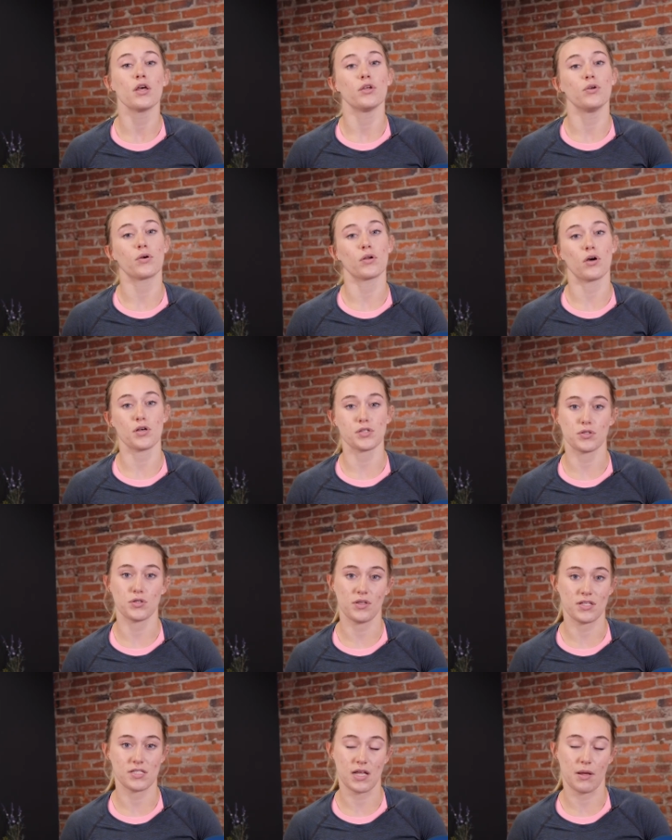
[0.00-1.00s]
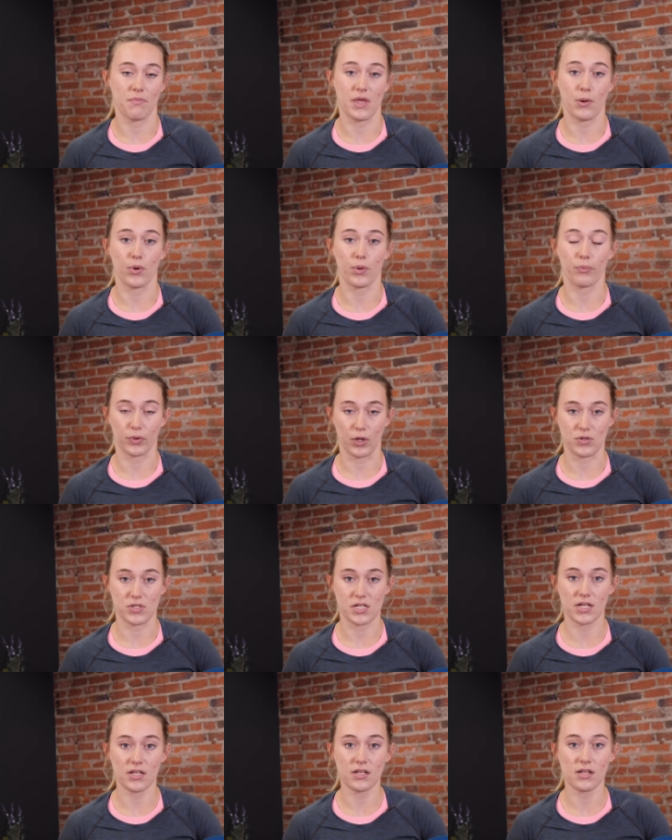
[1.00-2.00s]
You can also do the same thing with
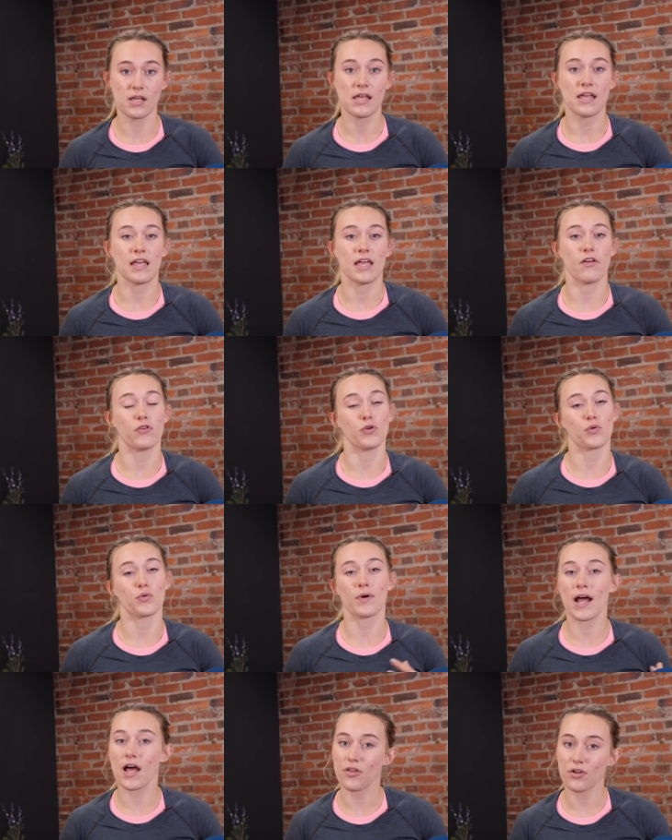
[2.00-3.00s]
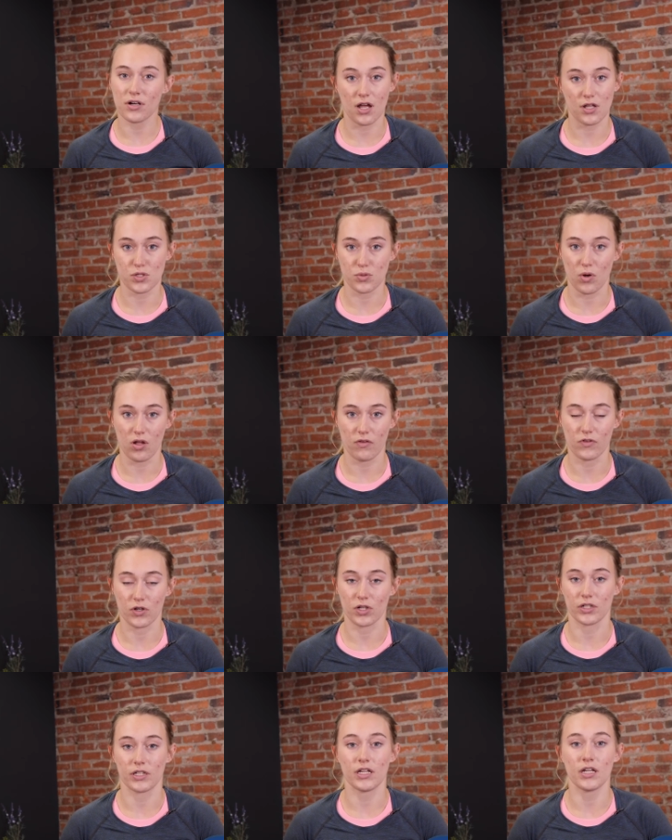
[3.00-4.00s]
protein. If you would rather not do all of the
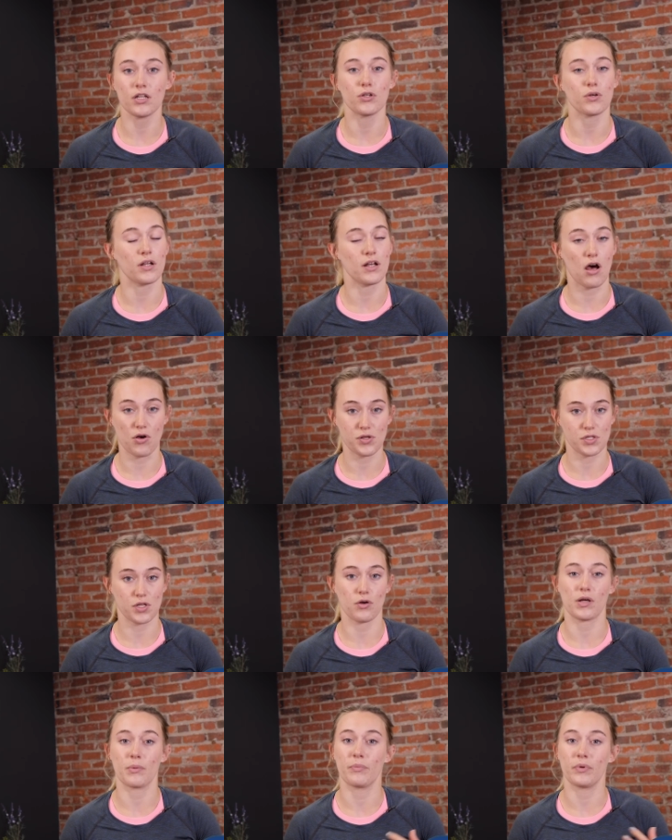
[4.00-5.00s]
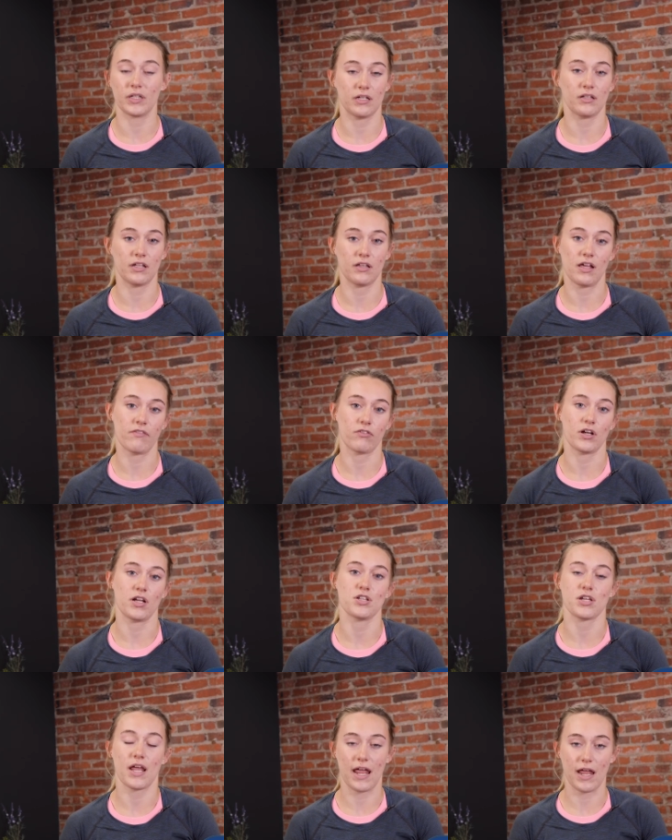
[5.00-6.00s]
cooking, you can also completely
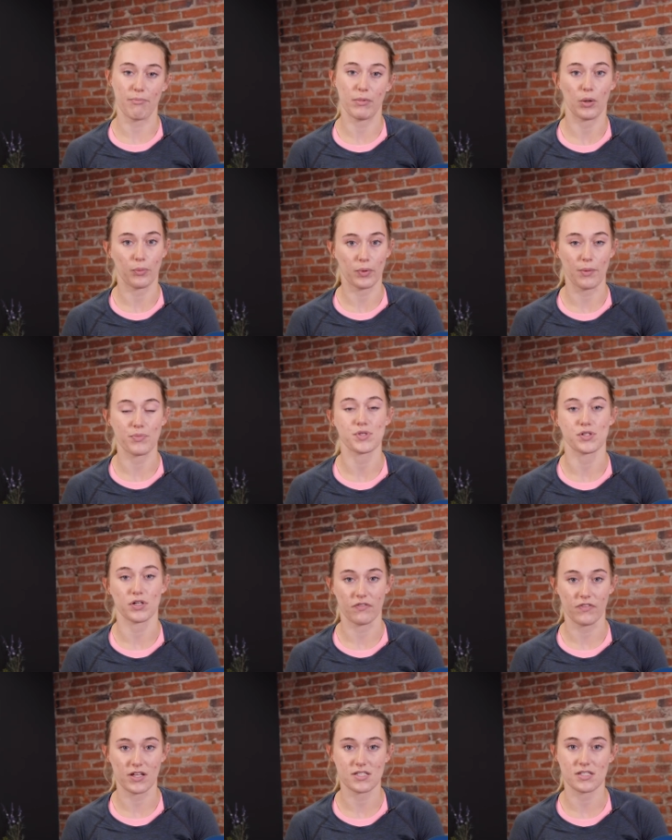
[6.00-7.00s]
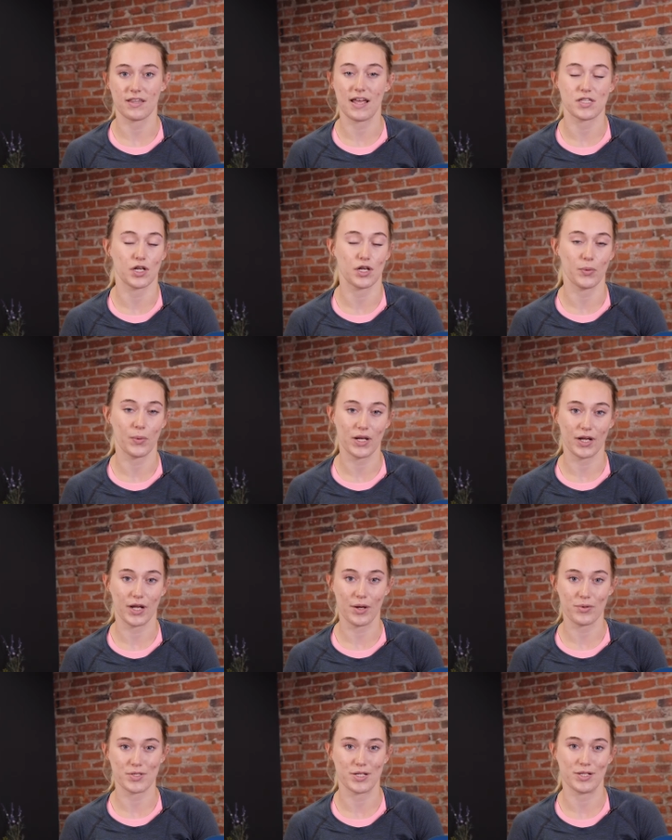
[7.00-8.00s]
leverage a meal prep service. That's a good way to
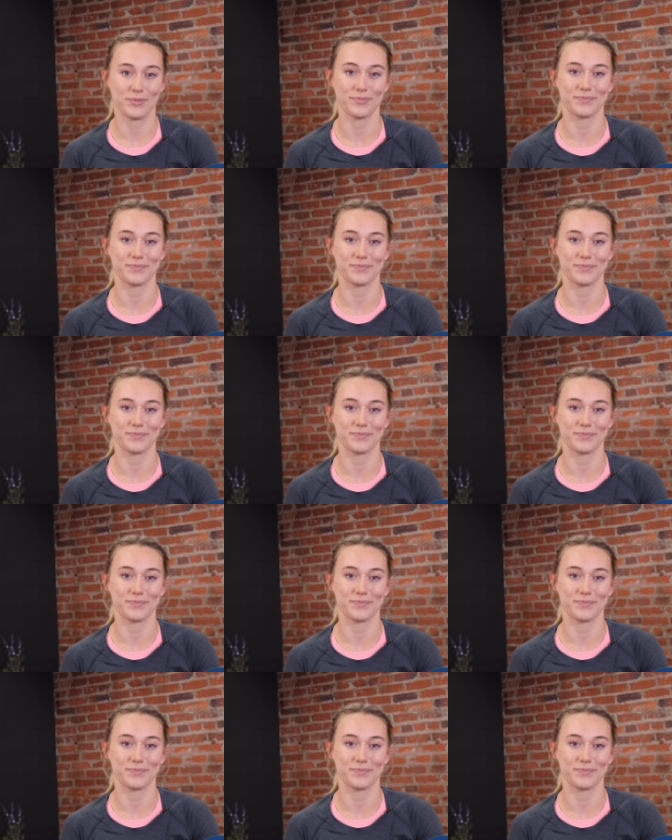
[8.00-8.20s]
go too.